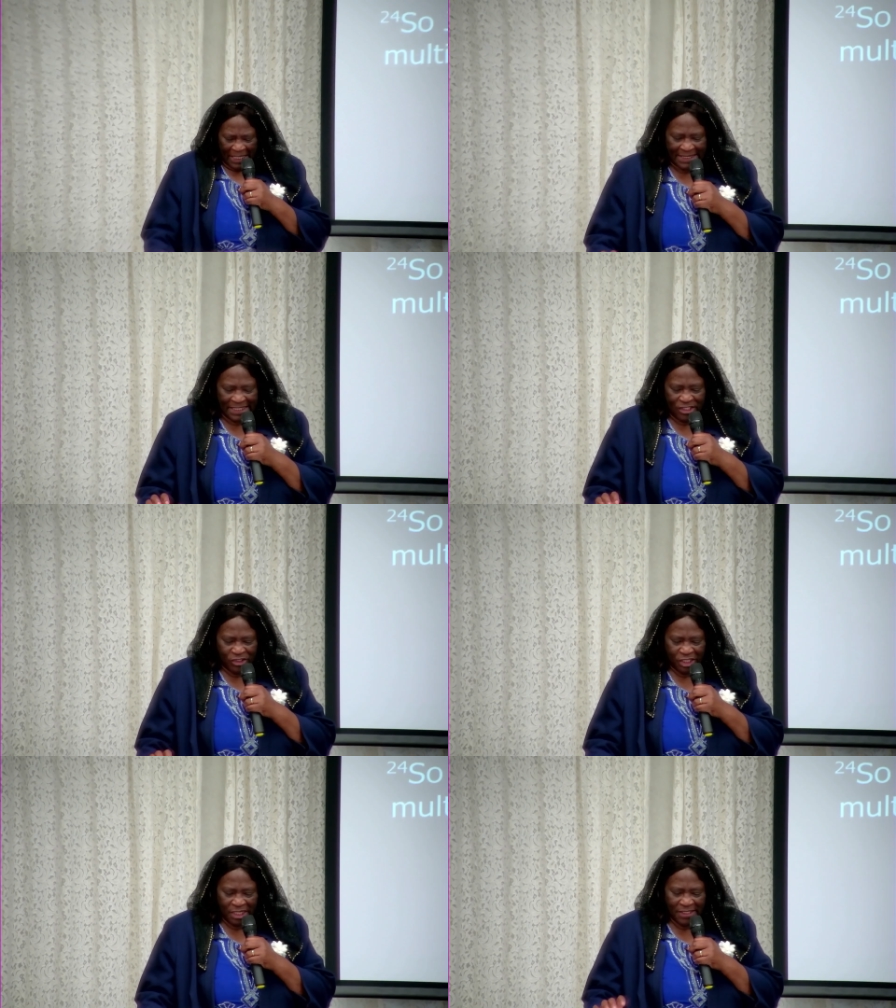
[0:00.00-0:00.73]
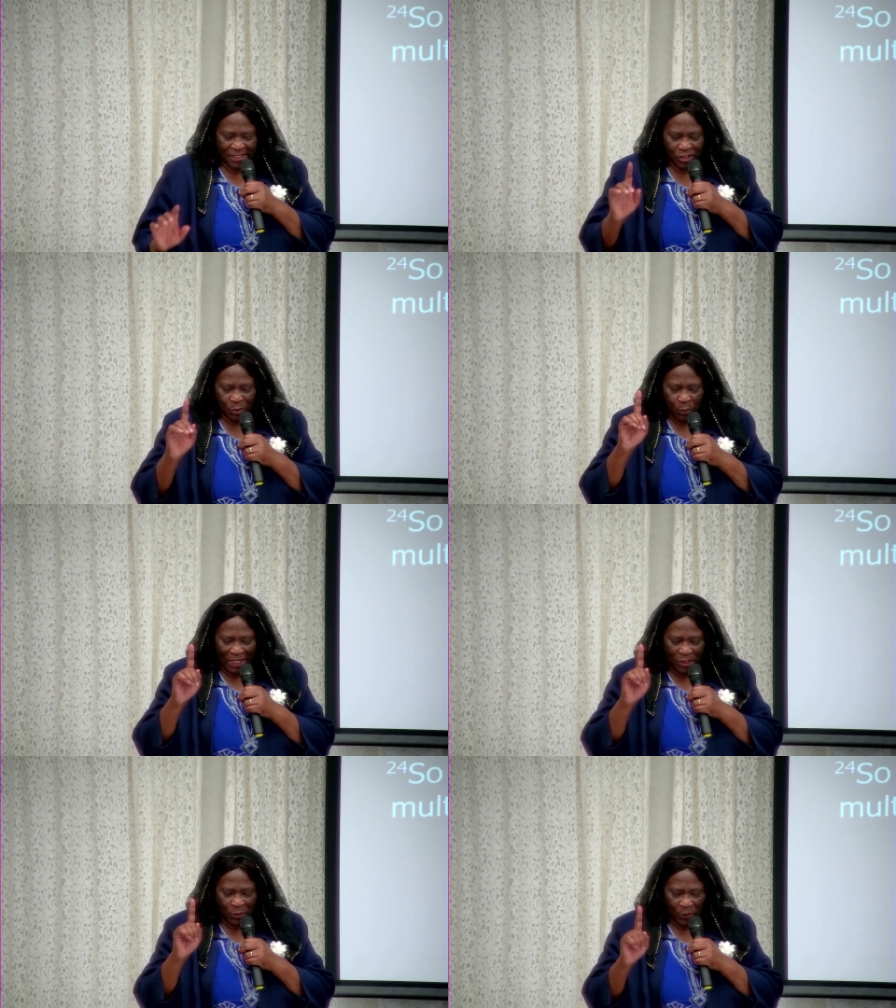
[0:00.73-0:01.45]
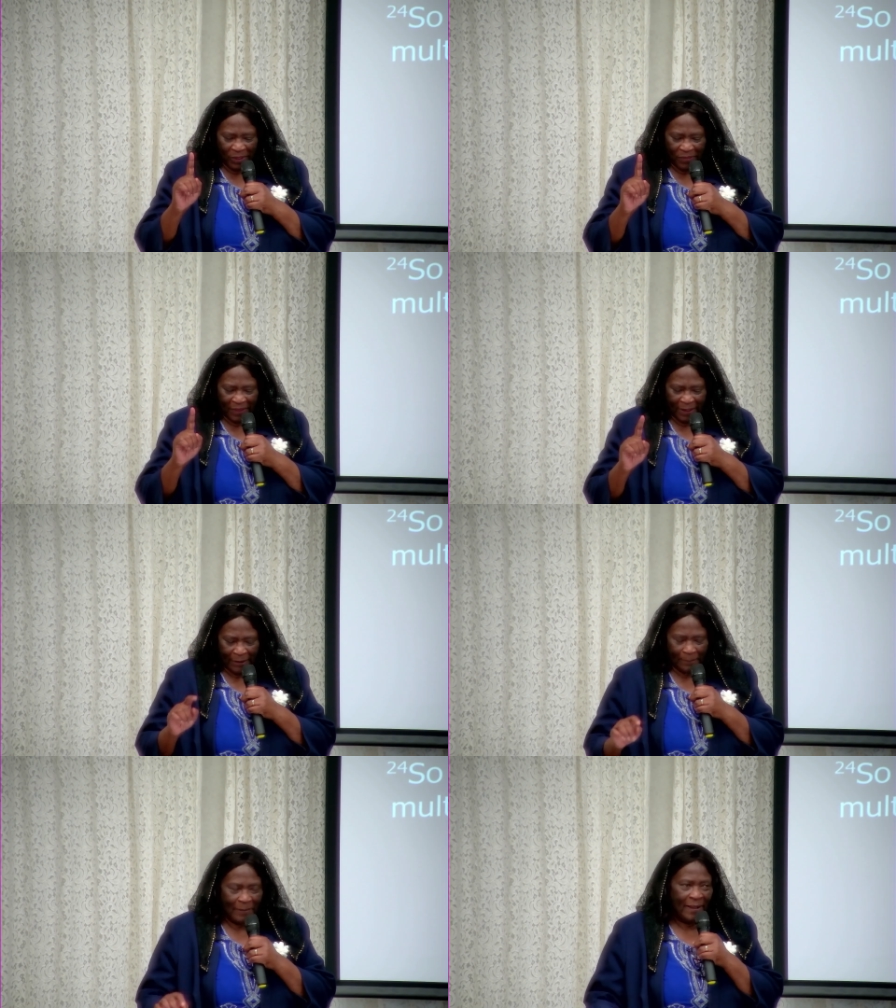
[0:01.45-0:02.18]
says, Jesus went with
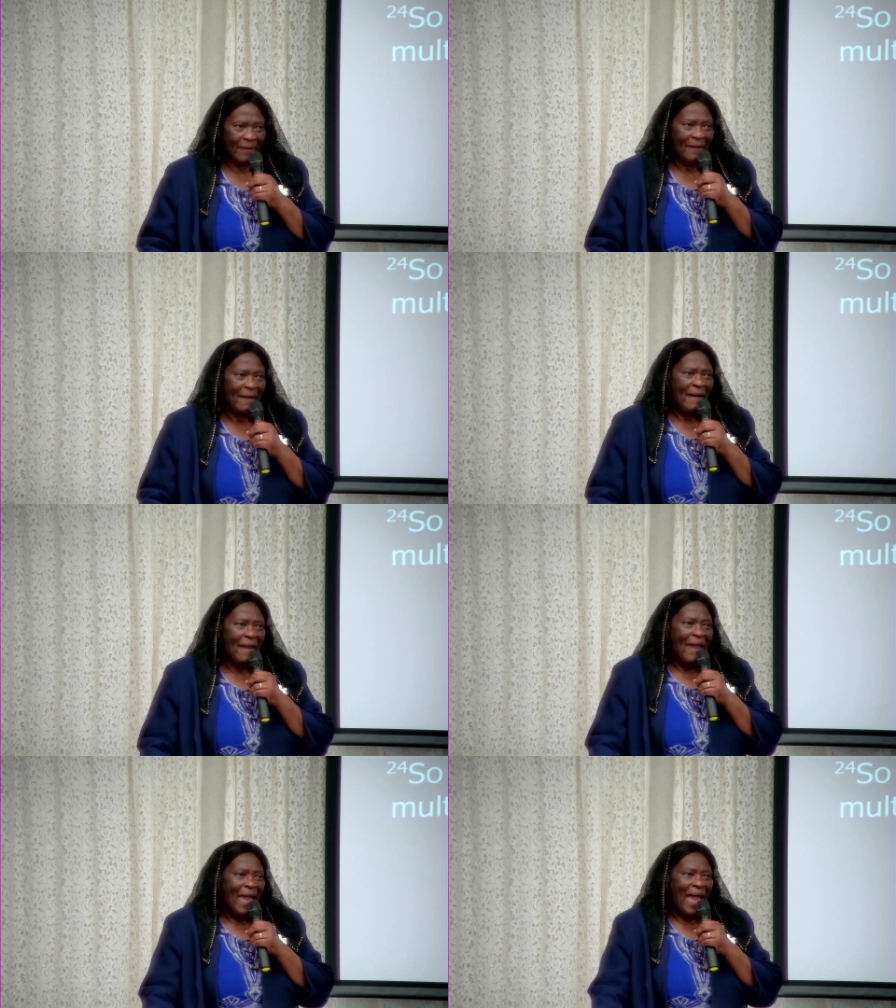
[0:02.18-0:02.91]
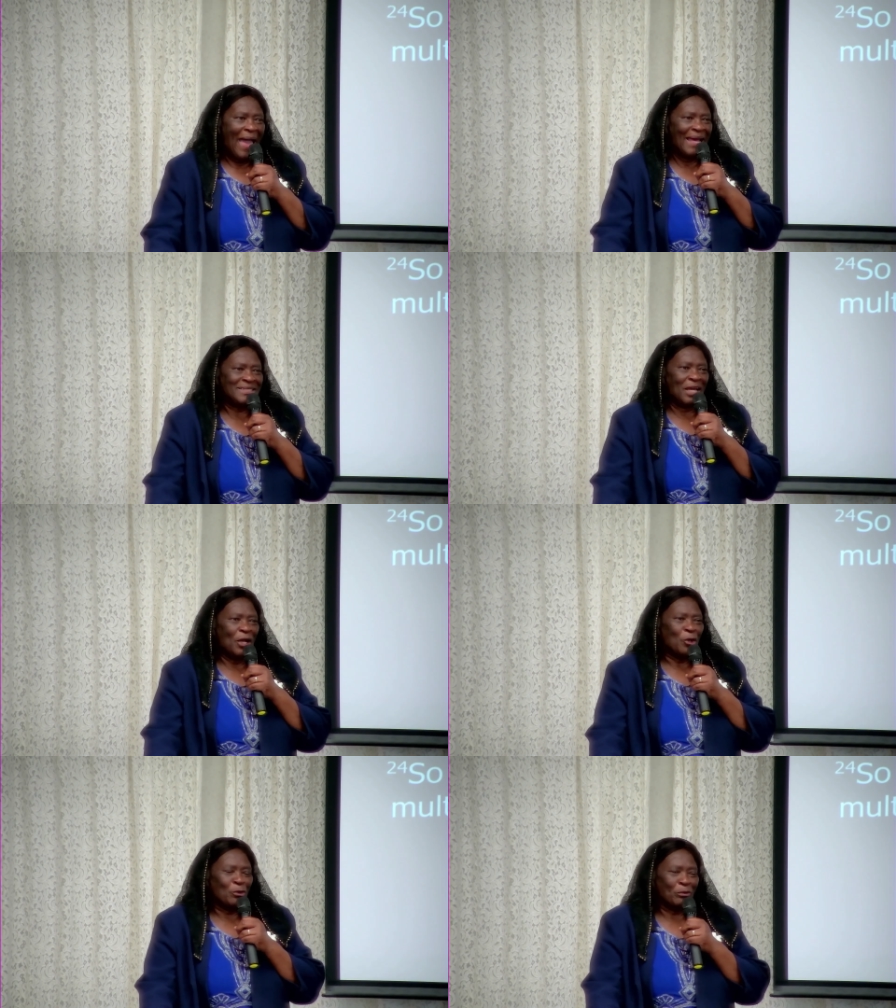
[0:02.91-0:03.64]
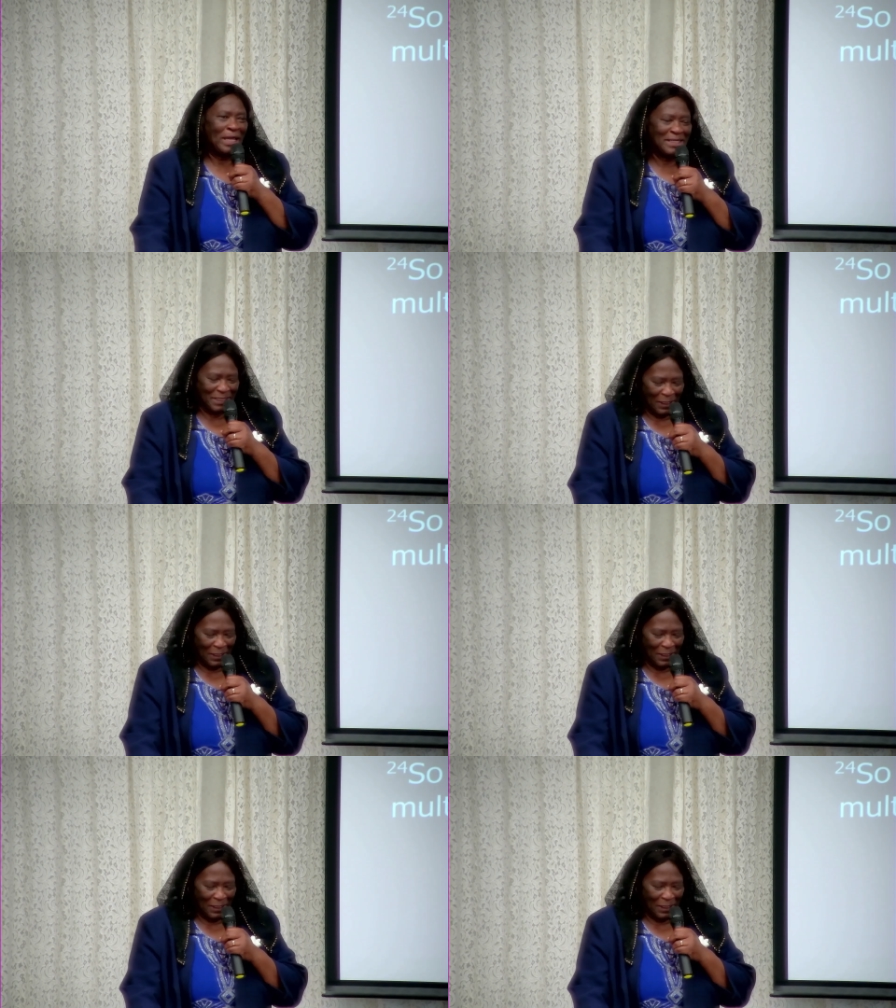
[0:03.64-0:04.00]
him, and a great